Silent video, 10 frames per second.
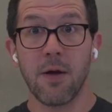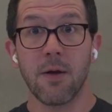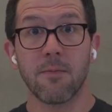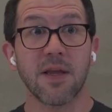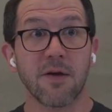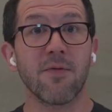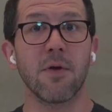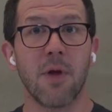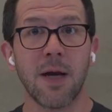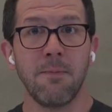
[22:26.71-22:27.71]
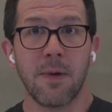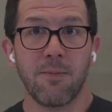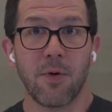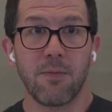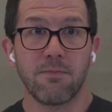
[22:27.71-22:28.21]
But I think for a lot of
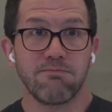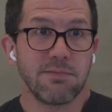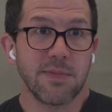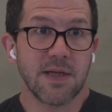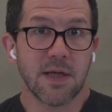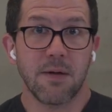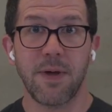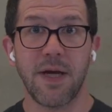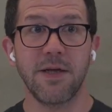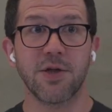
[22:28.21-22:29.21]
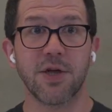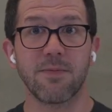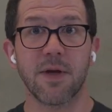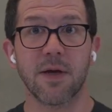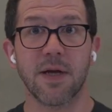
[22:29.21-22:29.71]
people, it's a companionship thing.